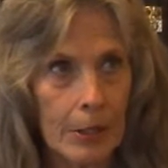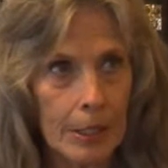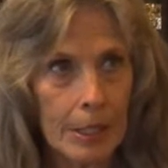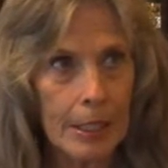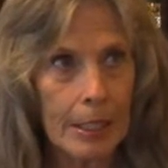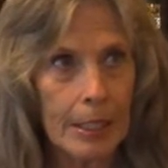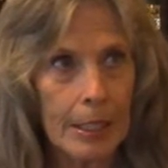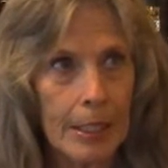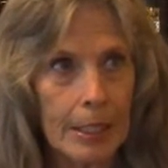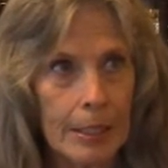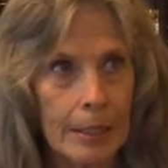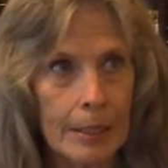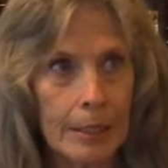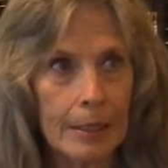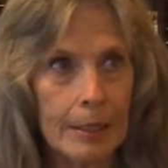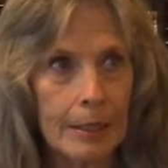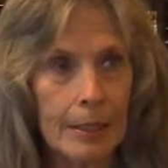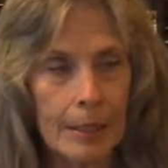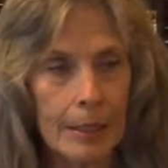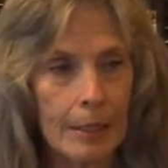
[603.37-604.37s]
again,
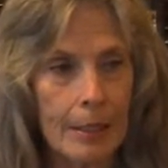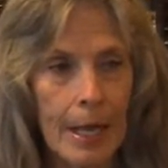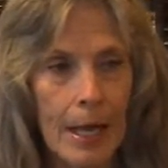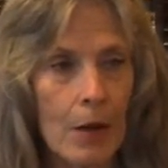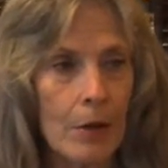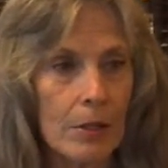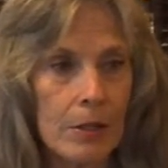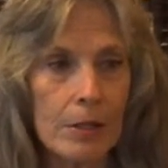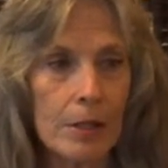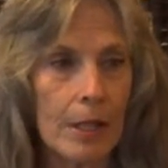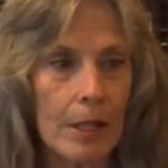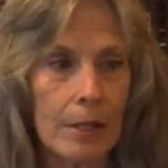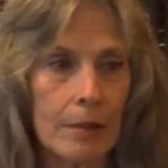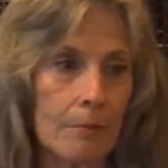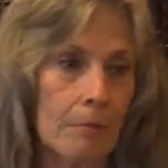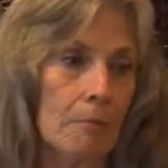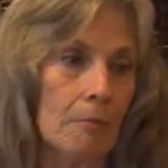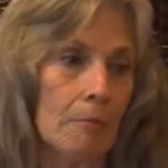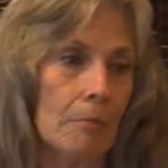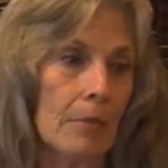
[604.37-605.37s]
and, and now it's like,
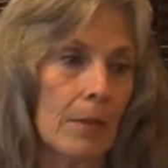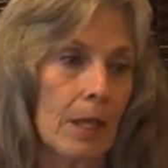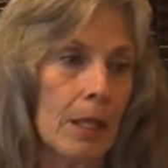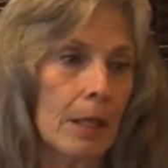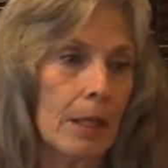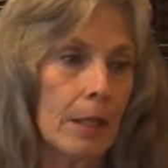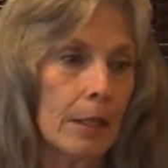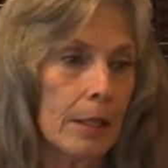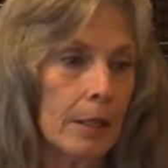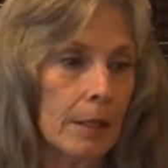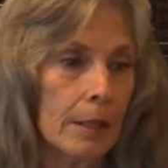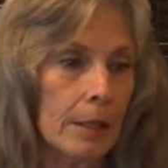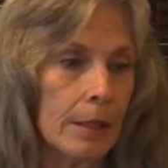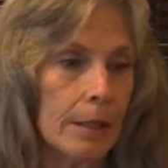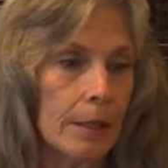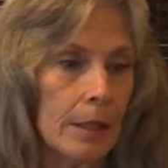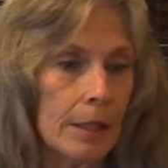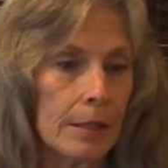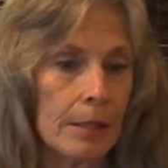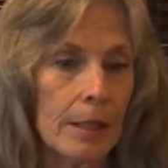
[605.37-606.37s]

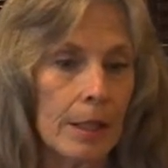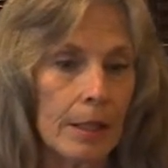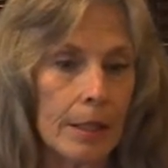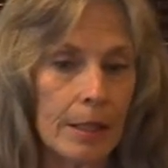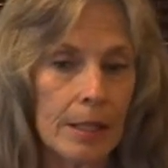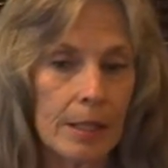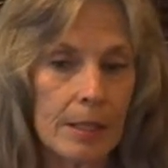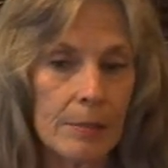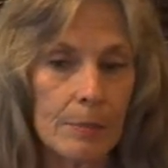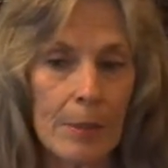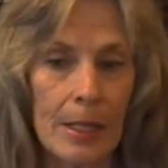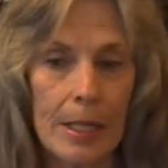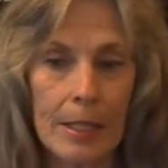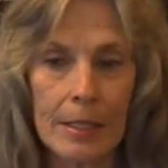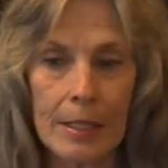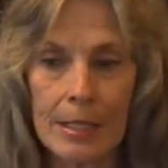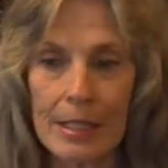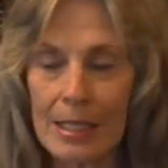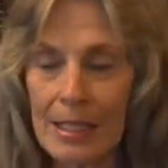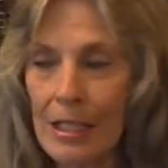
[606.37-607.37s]
it's like he's made
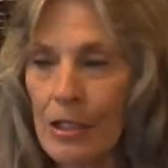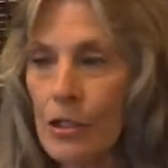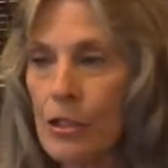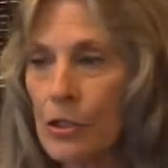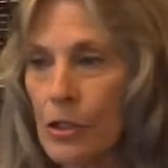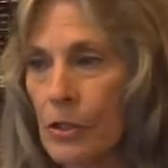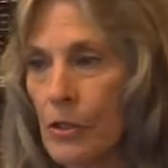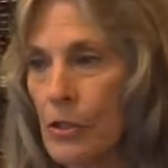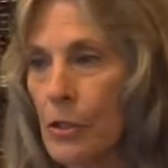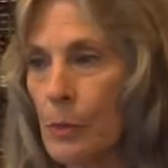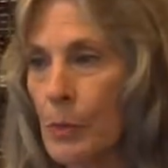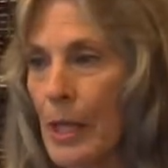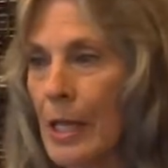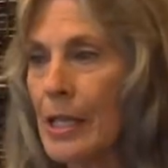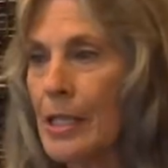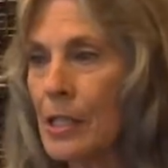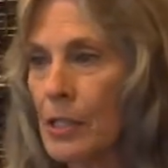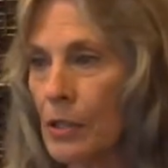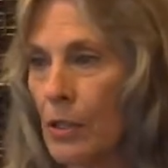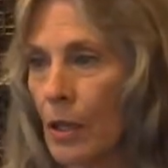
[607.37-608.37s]
decisions
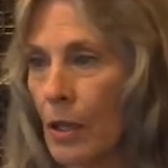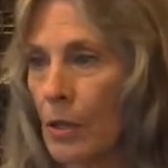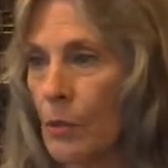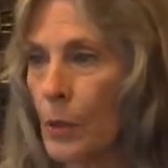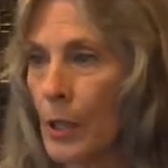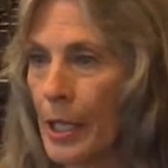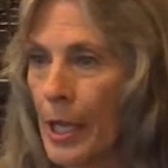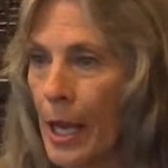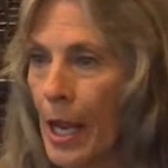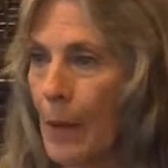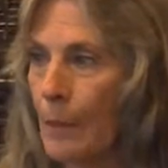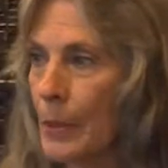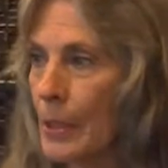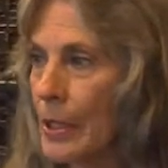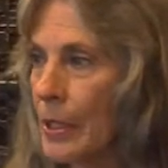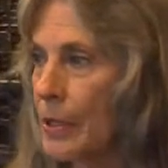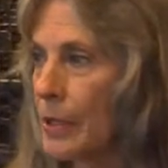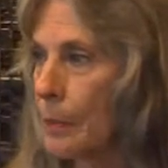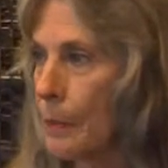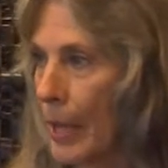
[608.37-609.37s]
based on what happened
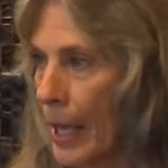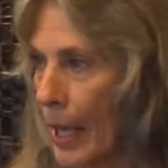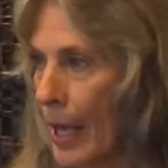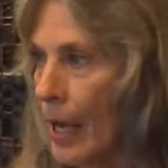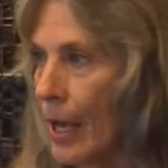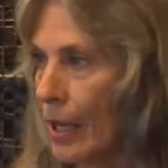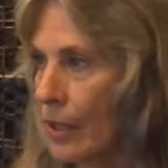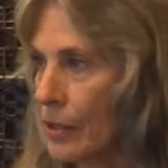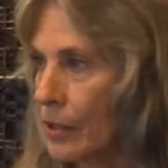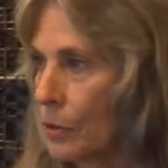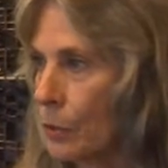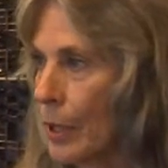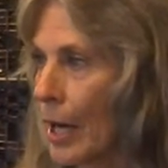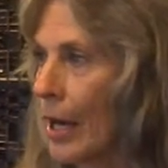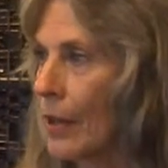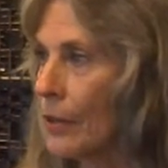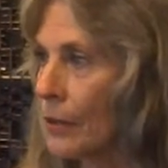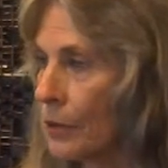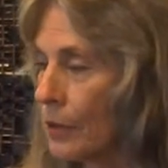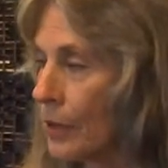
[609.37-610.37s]
in the past
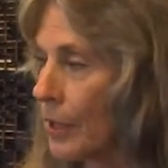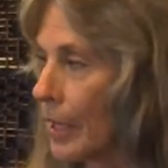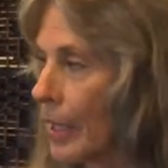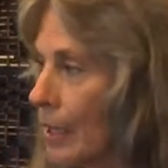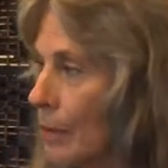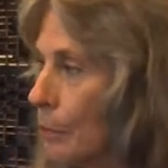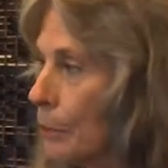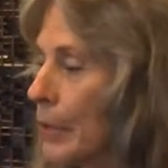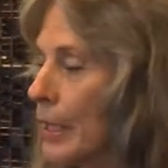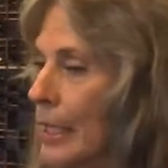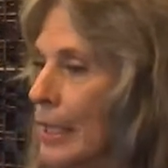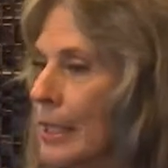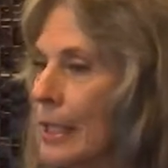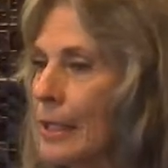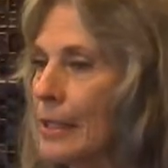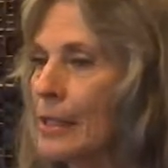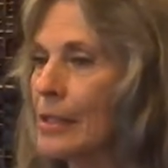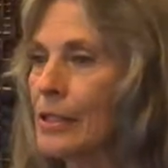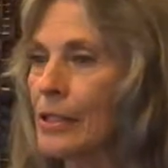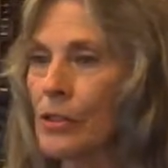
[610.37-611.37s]
rather than meeting
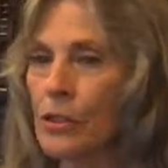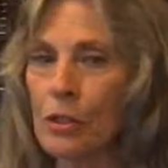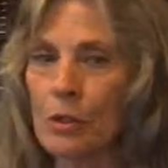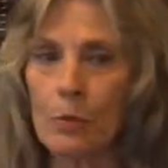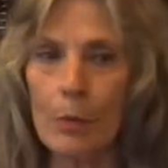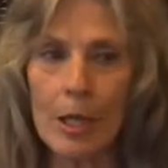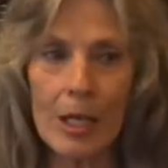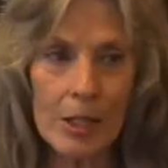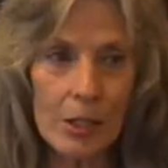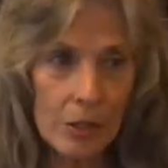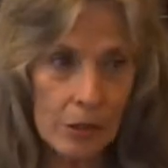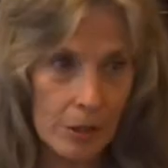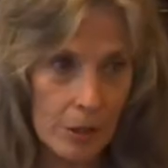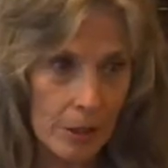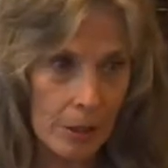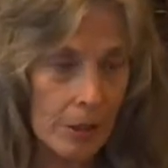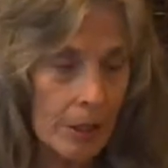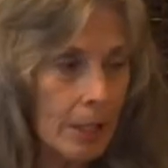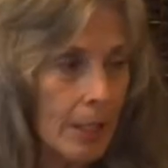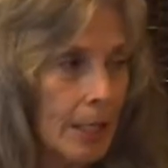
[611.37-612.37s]
the
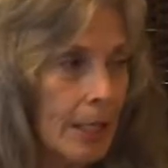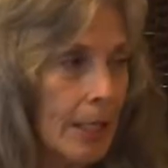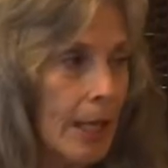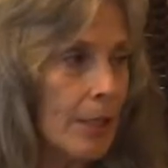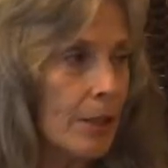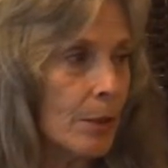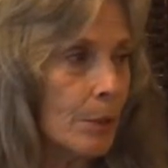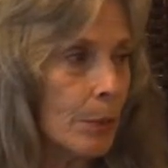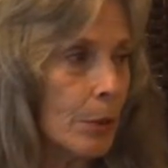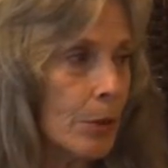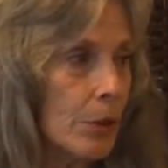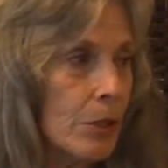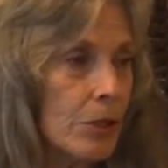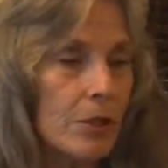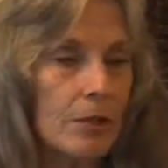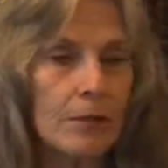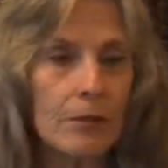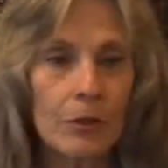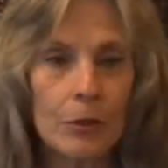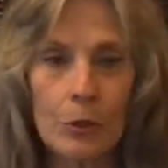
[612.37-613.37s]
situation and the
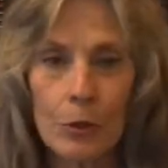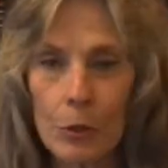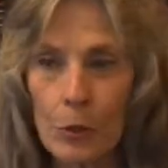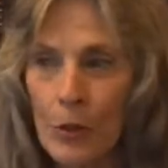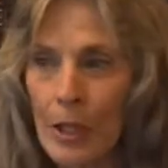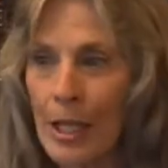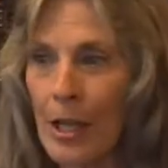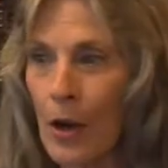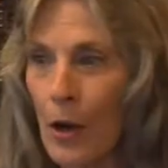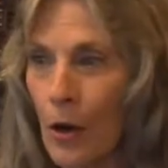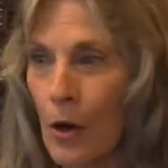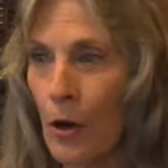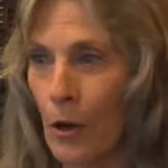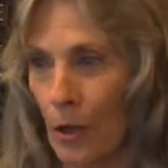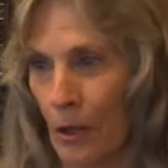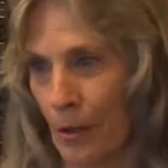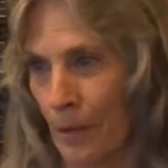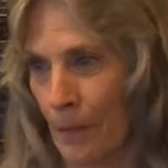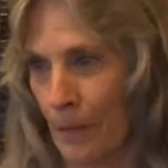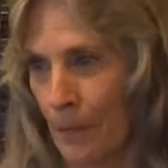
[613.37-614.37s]
person for who they
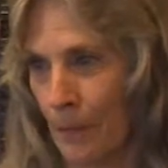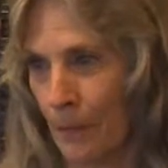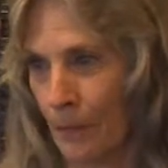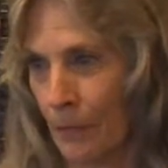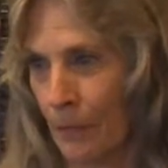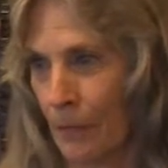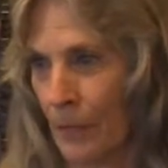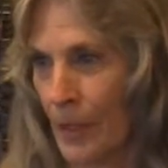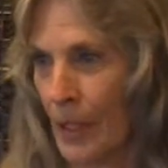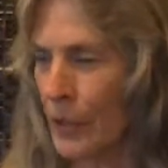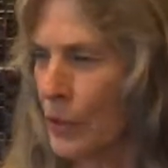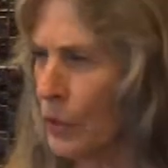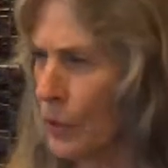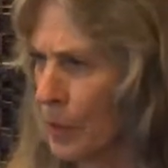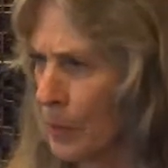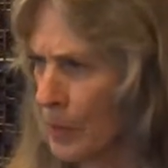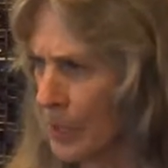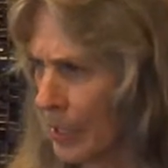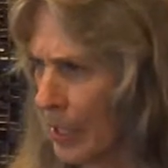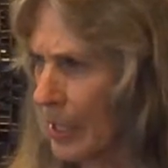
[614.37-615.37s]
are. Do you know what
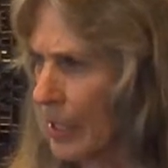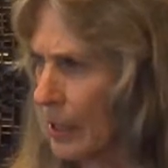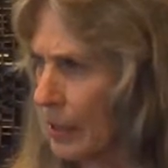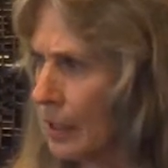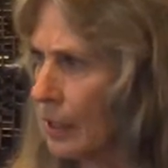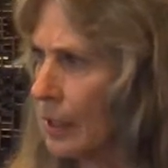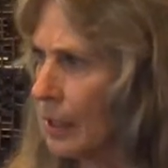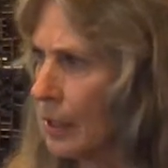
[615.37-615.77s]
I'm saying?